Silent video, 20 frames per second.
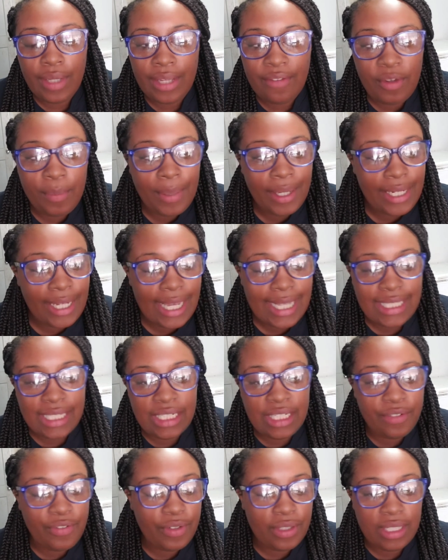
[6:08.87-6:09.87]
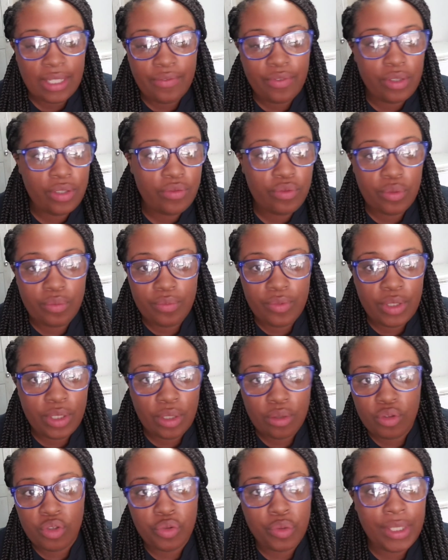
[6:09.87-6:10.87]
everybody has a different level of, you know,
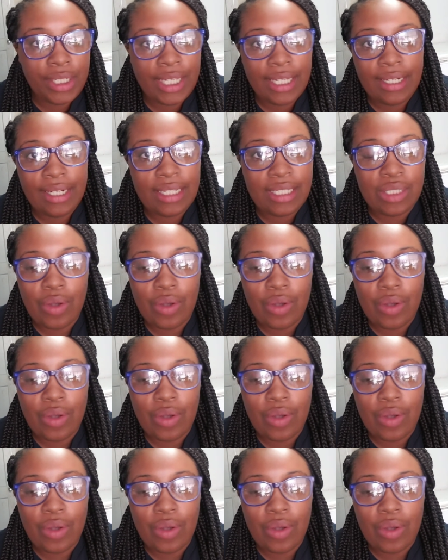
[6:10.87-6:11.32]
drunkenness.